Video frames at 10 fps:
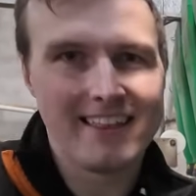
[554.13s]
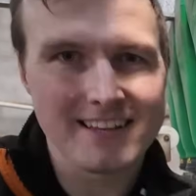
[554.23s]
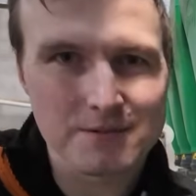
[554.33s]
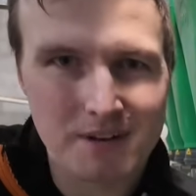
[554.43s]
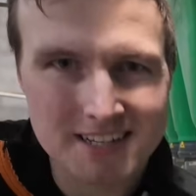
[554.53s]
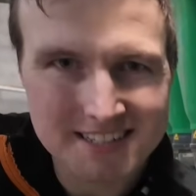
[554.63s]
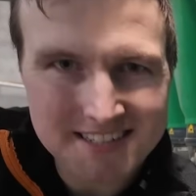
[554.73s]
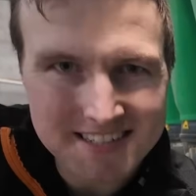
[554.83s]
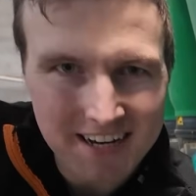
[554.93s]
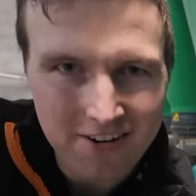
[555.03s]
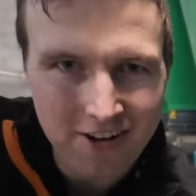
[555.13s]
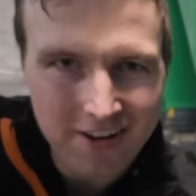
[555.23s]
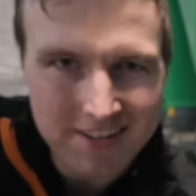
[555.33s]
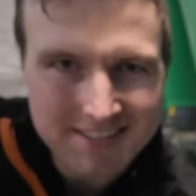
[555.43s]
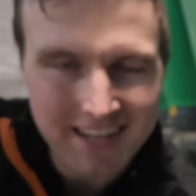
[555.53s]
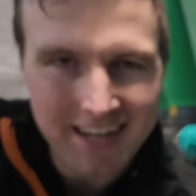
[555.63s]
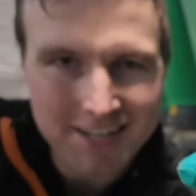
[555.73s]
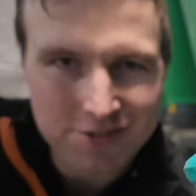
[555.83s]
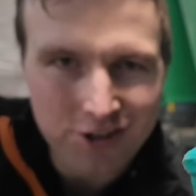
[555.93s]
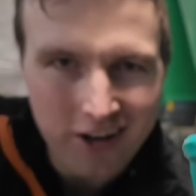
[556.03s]
This one has a sticker on it
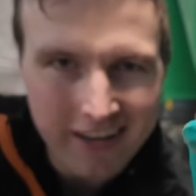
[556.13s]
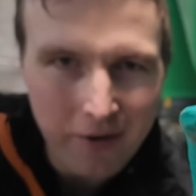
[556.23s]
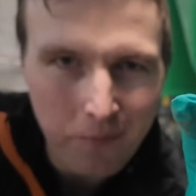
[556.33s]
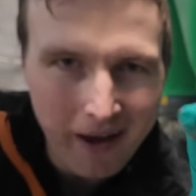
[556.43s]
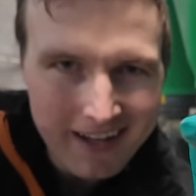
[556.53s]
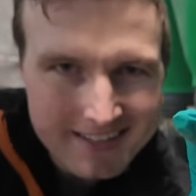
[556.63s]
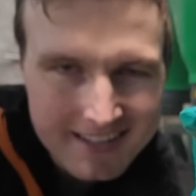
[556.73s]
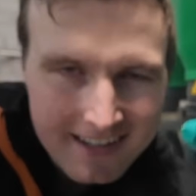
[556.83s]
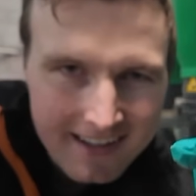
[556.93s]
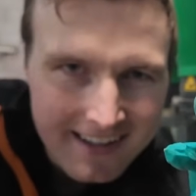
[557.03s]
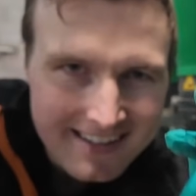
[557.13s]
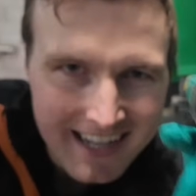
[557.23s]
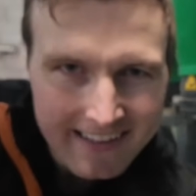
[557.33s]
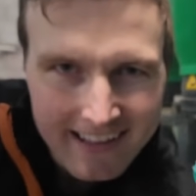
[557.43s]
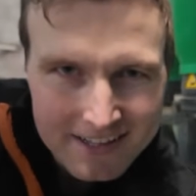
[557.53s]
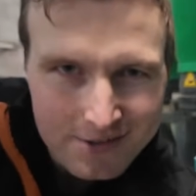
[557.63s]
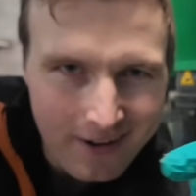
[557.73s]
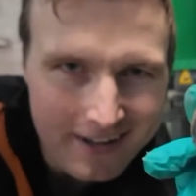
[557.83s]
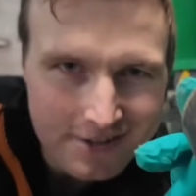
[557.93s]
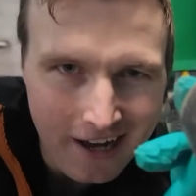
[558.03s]
saying, do not get wet. Tell that to
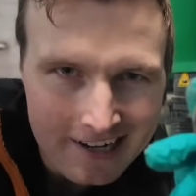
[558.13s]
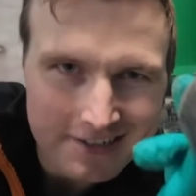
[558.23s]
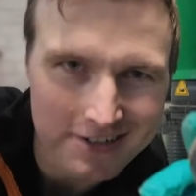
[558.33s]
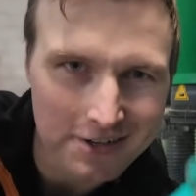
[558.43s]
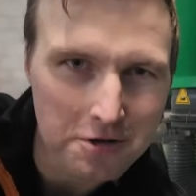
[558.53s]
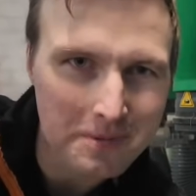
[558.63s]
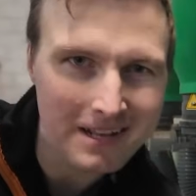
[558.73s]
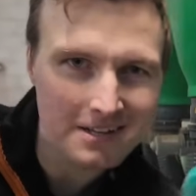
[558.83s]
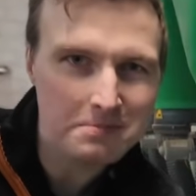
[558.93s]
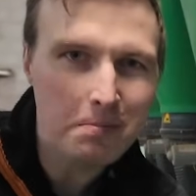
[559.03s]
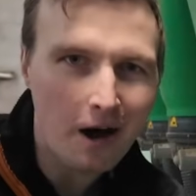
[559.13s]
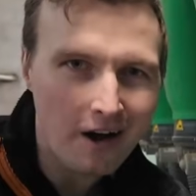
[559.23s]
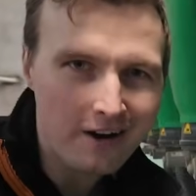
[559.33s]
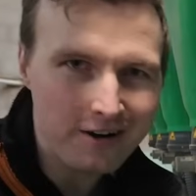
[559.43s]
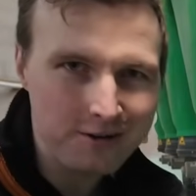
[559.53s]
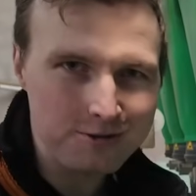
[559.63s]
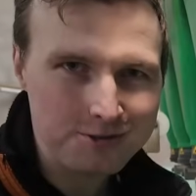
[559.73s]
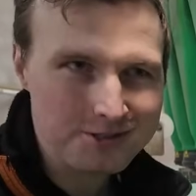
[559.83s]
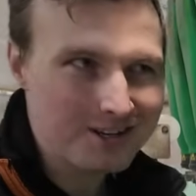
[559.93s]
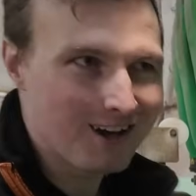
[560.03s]
Red Tractor, who made us power
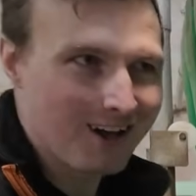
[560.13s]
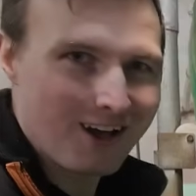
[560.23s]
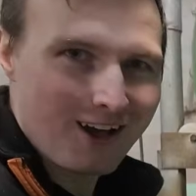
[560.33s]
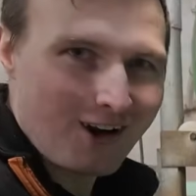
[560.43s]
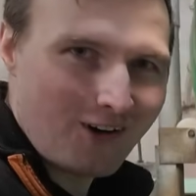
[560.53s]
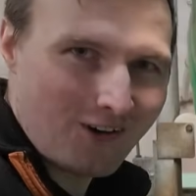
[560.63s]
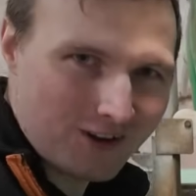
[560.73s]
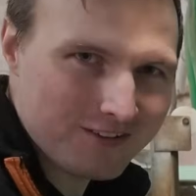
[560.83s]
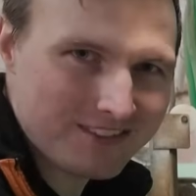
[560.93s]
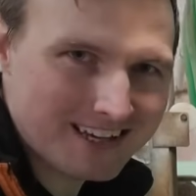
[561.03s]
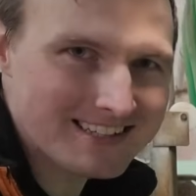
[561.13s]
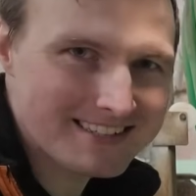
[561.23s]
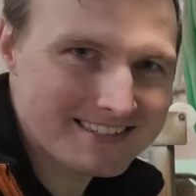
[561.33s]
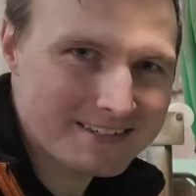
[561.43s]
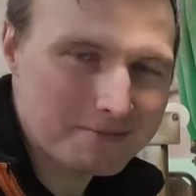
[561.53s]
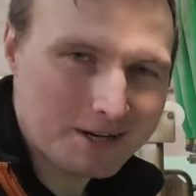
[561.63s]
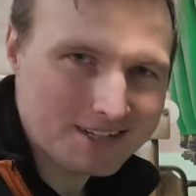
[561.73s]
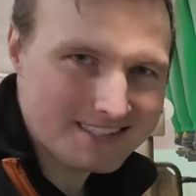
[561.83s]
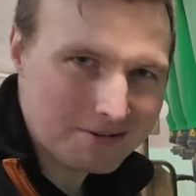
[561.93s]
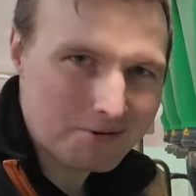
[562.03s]
hose all of this
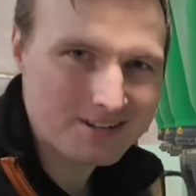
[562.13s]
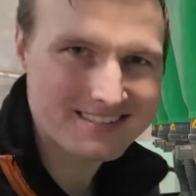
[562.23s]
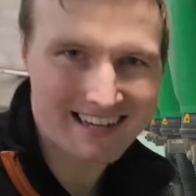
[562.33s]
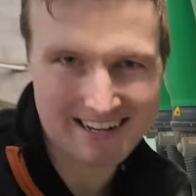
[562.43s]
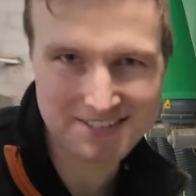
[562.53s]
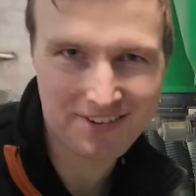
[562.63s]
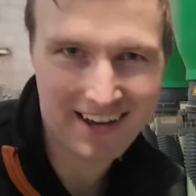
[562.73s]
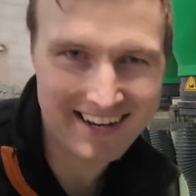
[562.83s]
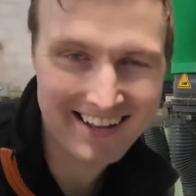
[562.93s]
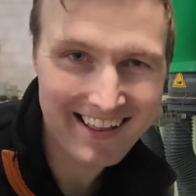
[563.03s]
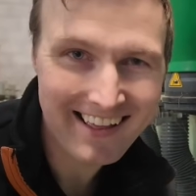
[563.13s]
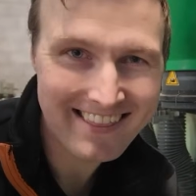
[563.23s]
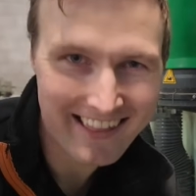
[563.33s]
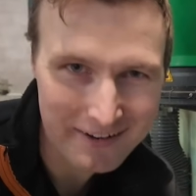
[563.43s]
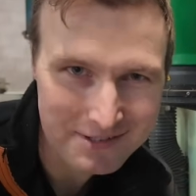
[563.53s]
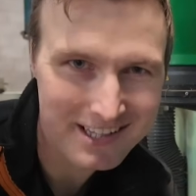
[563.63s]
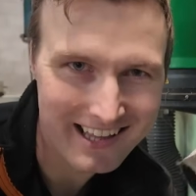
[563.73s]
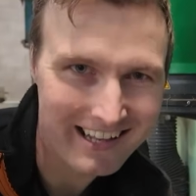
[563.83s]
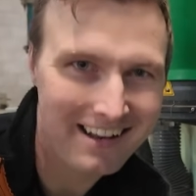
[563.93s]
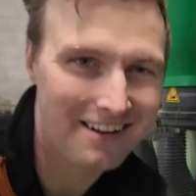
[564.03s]
because they weren't satisfied that it was
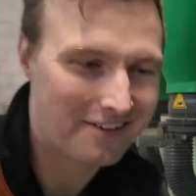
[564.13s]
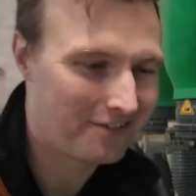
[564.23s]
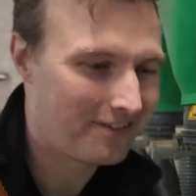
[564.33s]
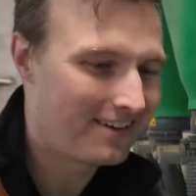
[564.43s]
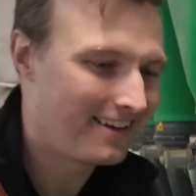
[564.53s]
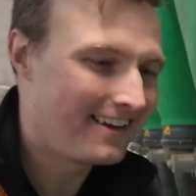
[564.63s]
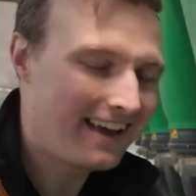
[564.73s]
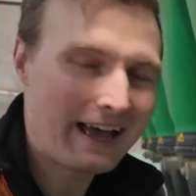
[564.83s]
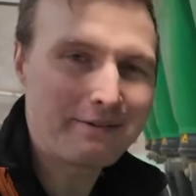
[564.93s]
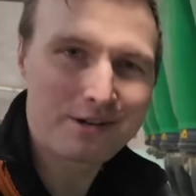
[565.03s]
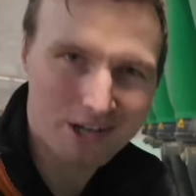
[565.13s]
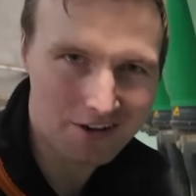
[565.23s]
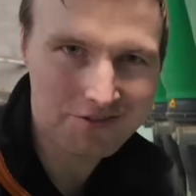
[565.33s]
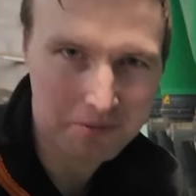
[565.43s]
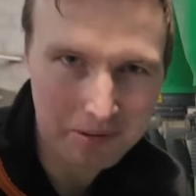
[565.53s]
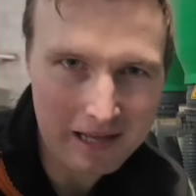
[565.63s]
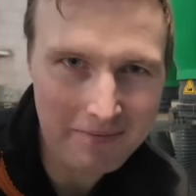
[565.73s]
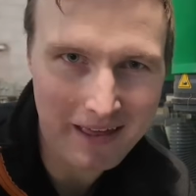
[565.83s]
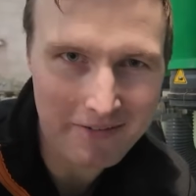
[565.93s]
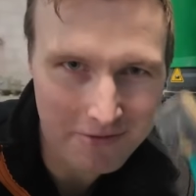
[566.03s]
clean enough. I would love to
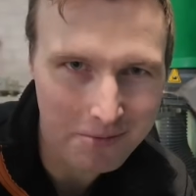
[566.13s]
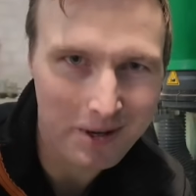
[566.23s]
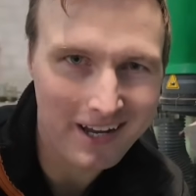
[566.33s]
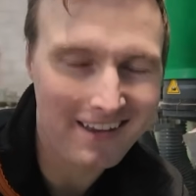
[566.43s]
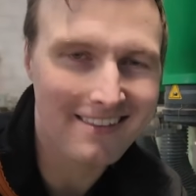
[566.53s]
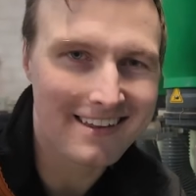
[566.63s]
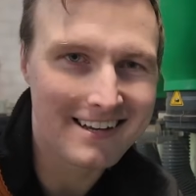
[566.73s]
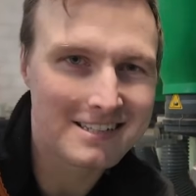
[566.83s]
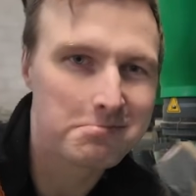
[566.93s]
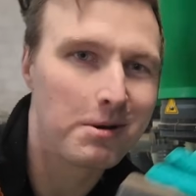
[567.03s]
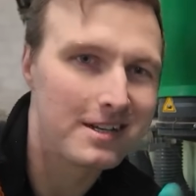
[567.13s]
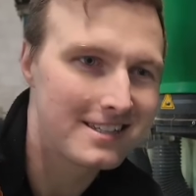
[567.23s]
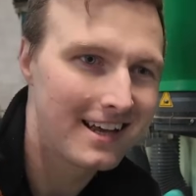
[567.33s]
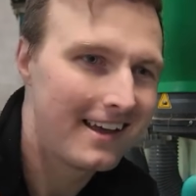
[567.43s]
blame them for breaking these, but